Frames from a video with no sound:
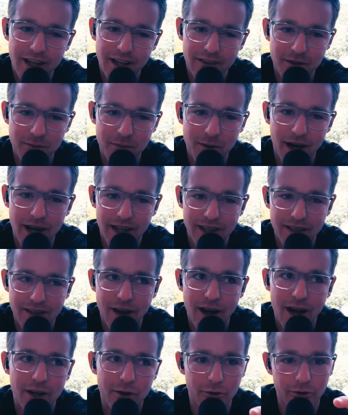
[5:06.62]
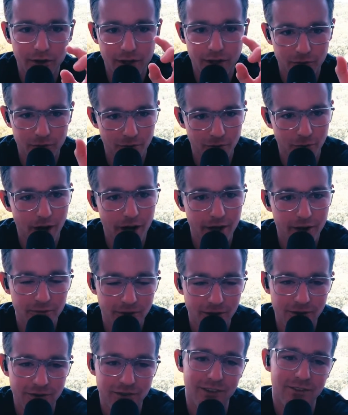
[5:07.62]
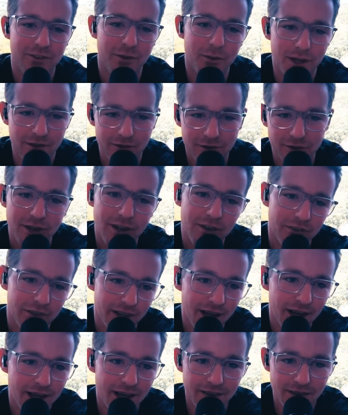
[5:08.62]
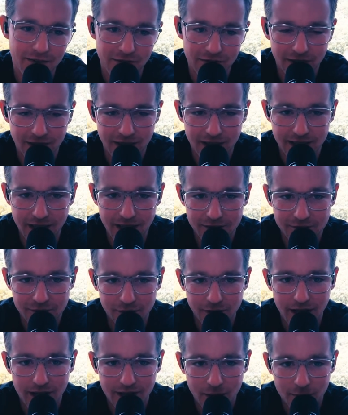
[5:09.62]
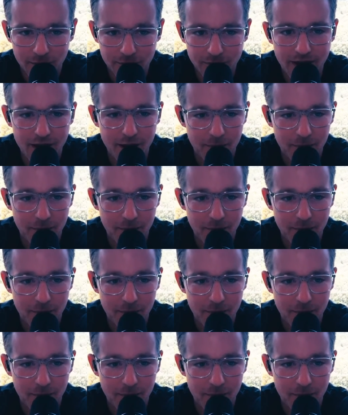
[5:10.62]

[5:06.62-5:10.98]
I guess in my head, I already was aware of those things. So when I saw it, I was like, oh, yeah, this is like a natural outcome of